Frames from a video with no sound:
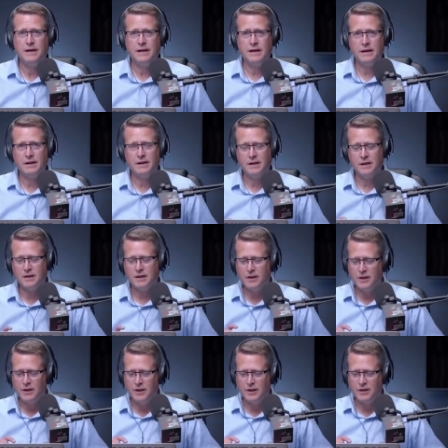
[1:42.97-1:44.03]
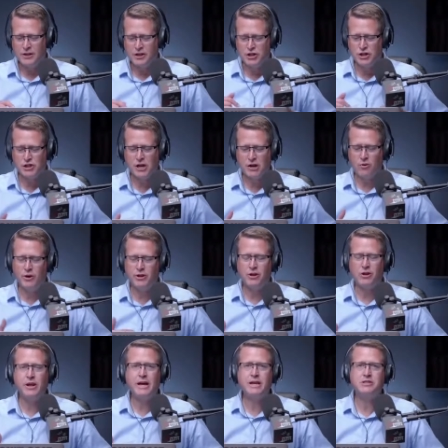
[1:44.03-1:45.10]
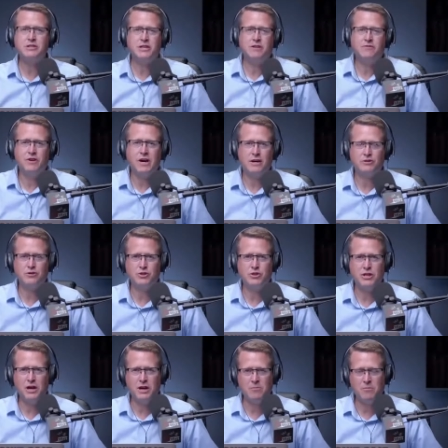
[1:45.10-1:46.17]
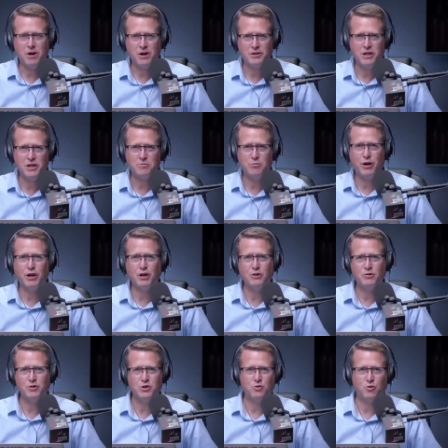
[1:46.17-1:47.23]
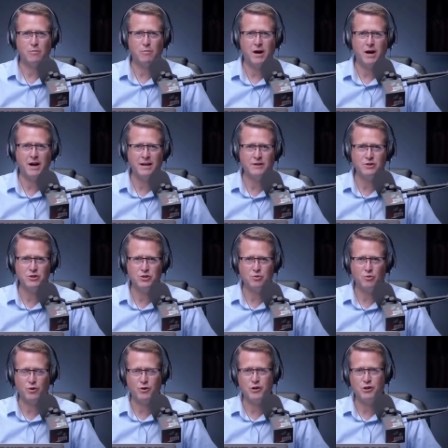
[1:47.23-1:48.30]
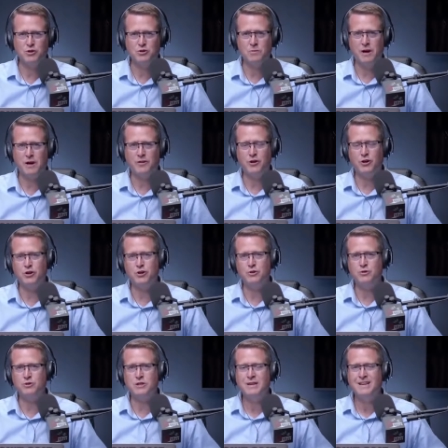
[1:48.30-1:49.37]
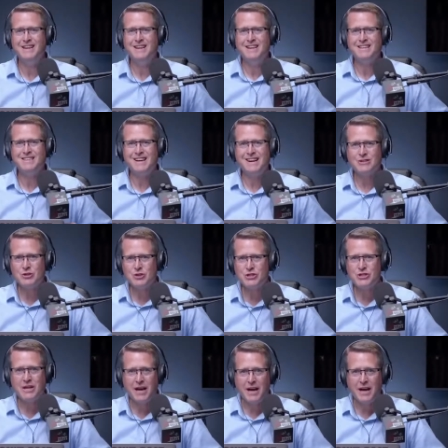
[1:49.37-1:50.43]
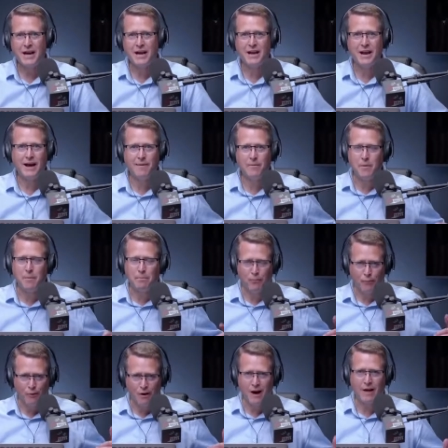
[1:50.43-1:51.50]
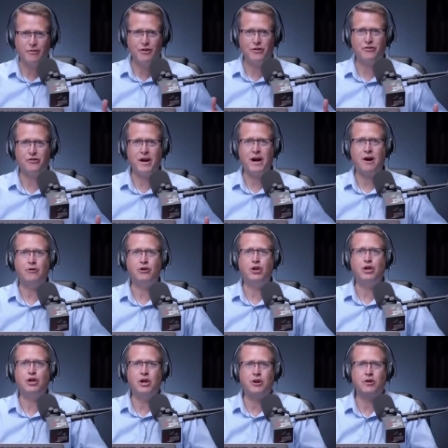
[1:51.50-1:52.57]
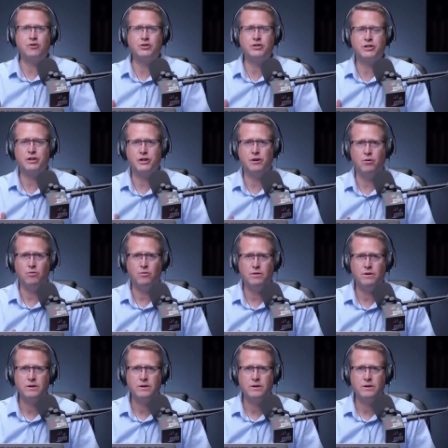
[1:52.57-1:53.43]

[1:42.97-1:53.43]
And this show, in the legacy of Dr. Stan Monteith, bringing you the story behind the story and the news behind the news, Dr. Stan brought this out years ago.